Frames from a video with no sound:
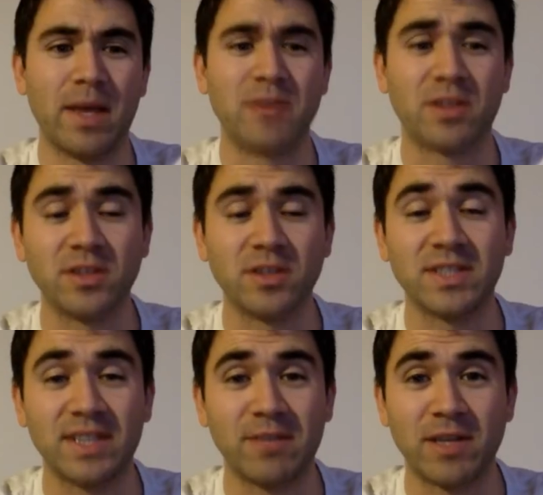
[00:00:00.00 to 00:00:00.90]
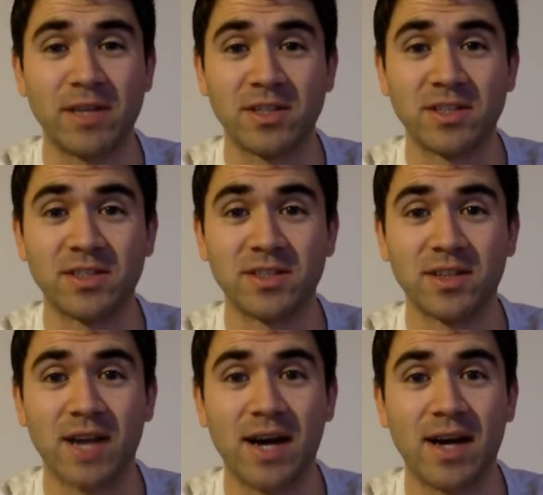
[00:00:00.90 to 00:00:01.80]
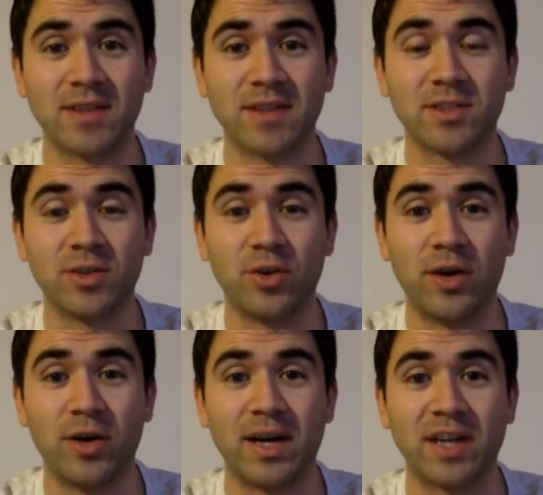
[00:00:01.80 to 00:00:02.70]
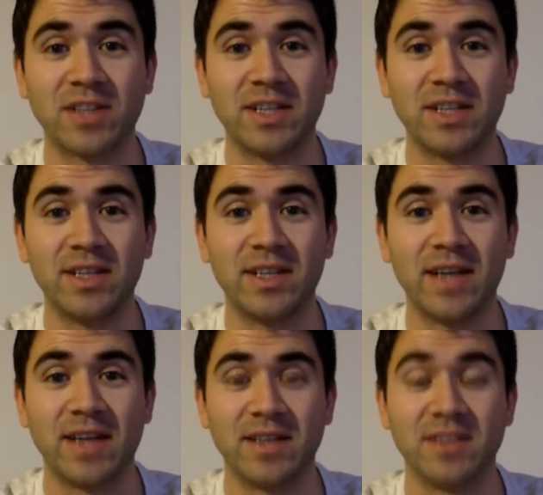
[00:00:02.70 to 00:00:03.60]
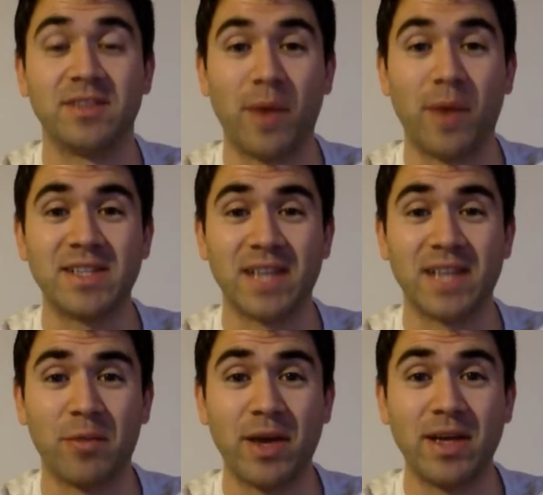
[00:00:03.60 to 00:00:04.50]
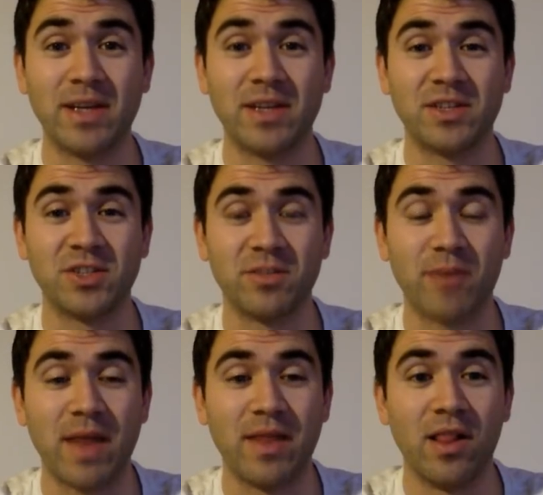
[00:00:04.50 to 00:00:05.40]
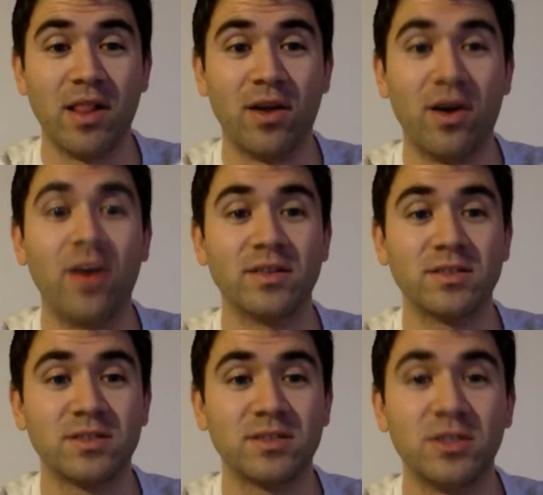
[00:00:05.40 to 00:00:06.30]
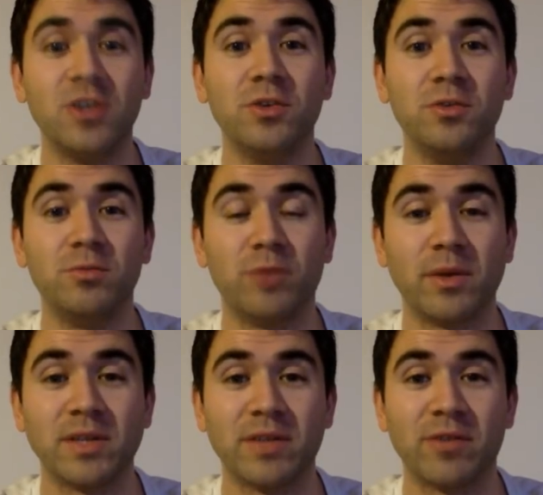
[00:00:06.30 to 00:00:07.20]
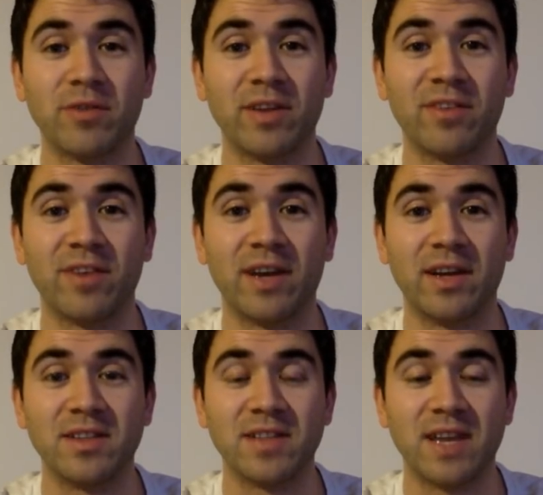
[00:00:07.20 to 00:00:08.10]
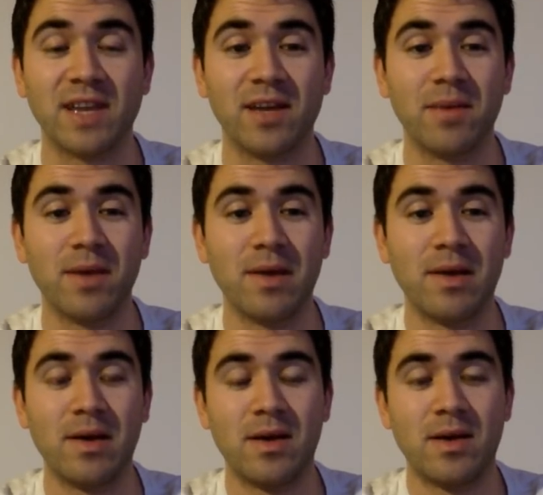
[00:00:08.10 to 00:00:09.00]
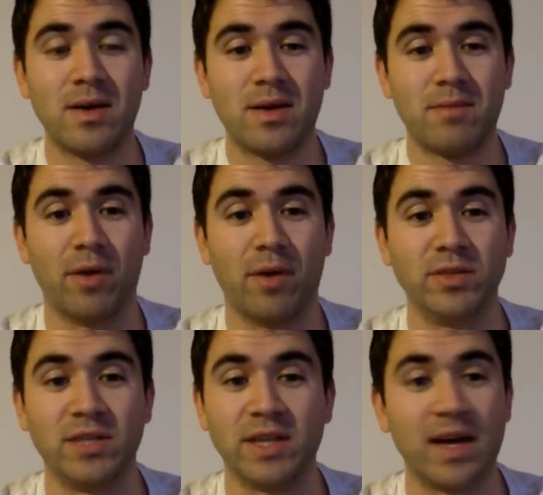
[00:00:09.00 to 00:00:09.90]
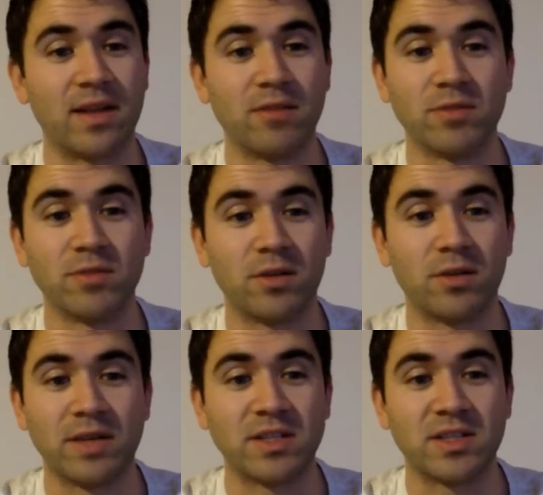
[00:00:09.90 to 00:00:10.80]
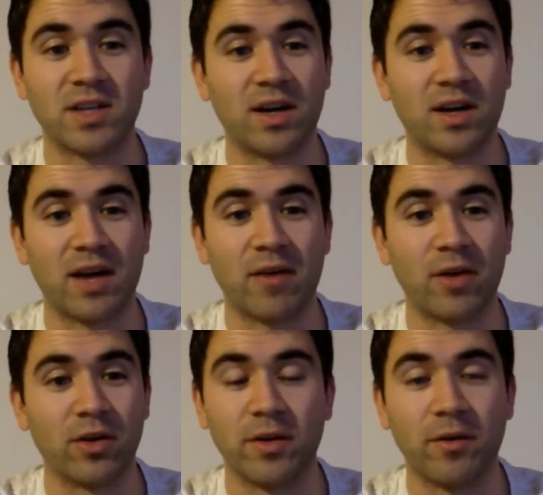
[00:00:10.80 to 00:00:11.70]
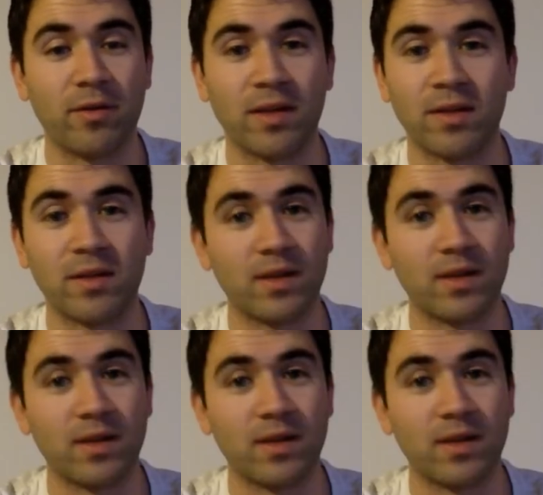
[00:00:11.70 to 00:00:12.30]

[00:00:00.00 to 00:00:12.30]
was good to see Richards score, and actually, yeah, the way he celebrated, it should have meant a lot to pretty much every Villa fan in the stadium. But obviously, yeah, the result, they just can't carry on losing.